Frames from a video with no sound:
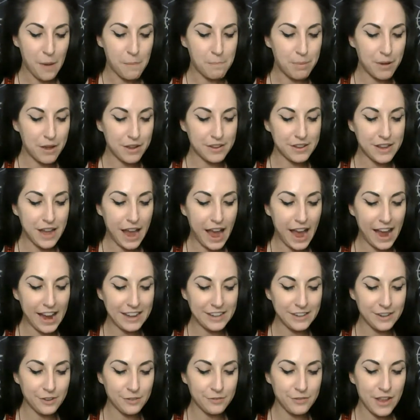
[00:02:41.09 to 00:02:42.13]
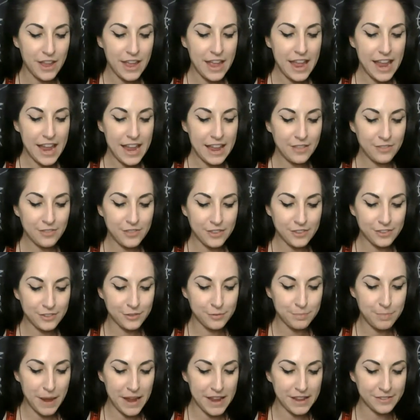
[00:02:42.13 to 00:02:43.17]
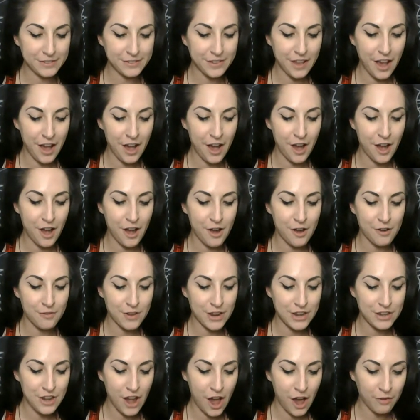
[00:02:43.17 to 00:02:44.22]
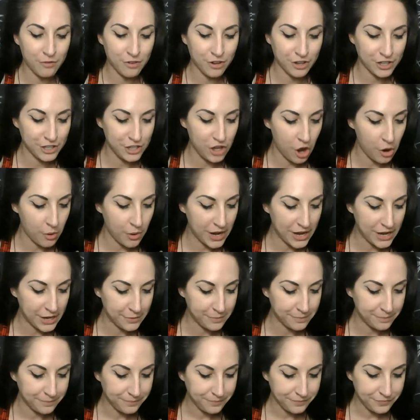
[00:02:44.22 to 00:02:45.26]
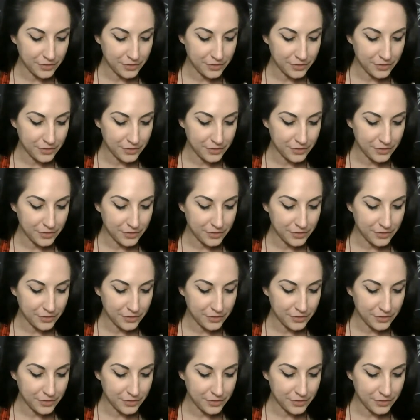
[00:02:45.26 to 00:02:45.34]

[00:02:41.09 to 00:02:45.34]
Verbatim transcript: But kind of in this space of not really knowing,